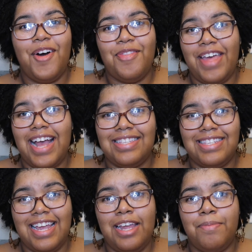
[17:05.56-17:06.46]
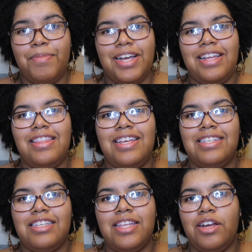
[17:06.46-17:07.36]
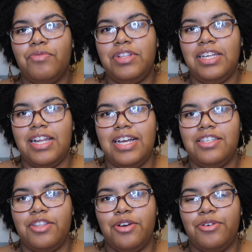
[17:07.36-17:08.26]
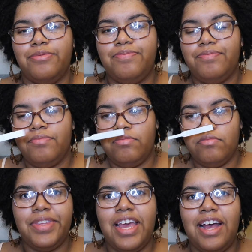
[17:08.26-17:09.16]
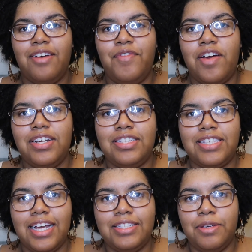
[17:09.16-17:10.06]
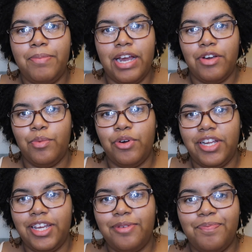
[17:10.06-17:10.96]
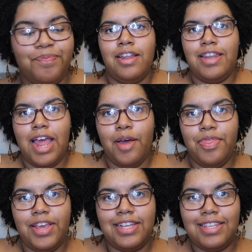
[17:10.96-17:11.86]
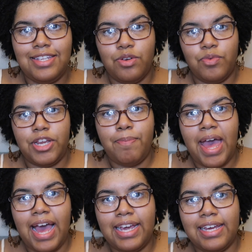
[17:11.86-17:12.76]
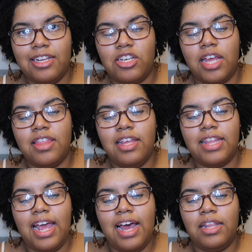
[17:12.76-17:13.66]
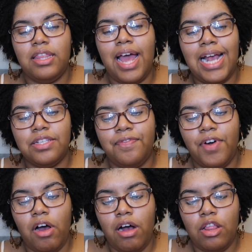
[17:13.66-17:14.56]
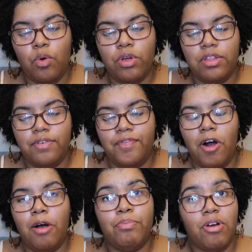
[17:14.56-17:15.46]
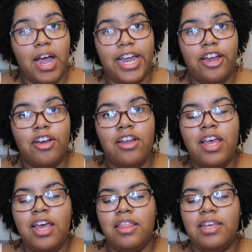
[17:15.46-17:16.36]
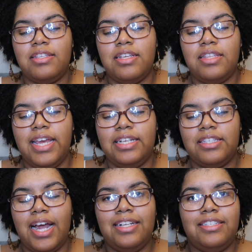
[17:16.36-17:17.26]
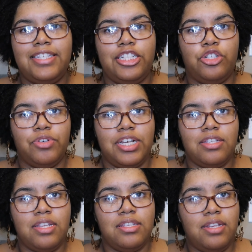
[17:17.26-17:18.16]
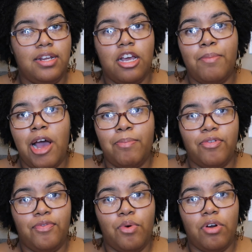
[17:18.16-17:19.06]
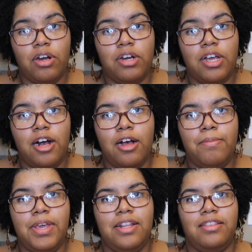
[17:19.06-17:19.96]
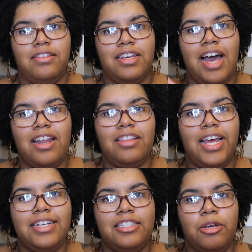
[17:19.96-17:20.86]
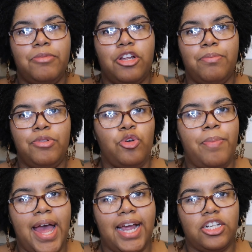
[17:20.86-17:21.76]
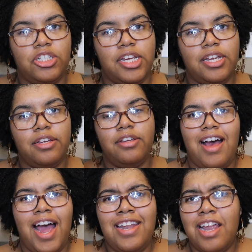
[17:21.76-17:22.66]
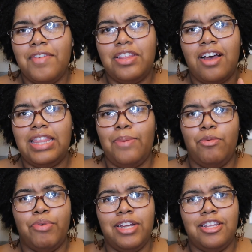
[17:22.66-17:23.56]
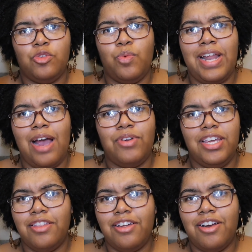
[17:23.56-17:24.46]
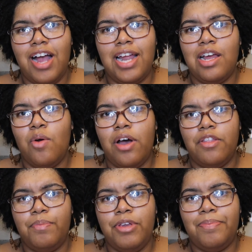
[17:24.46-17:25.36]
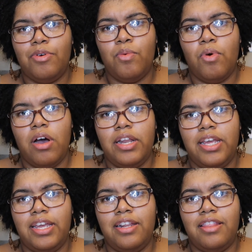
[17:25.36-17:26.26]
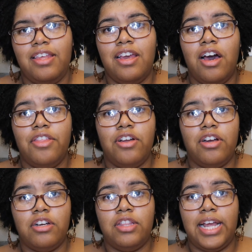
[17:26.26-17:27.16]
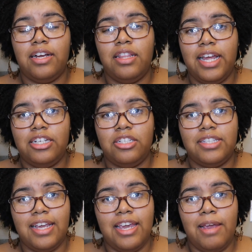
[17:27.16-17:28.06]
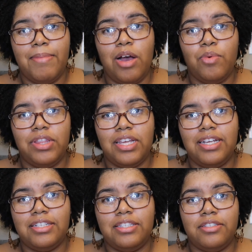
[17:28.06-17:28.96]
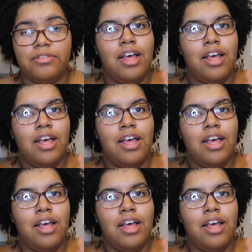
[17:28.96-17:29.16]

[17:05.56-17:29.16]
that scent. But this is like really nice though. Yeah, very sexy, berry woody. Now this is a repackage. I think they had last fall or the fall prior. This is Lakeside Citrus. This did come out before in kind of like similar blue packaging. I never thought they would bring this one out either. I know other people wanted the other like collections that came out with this,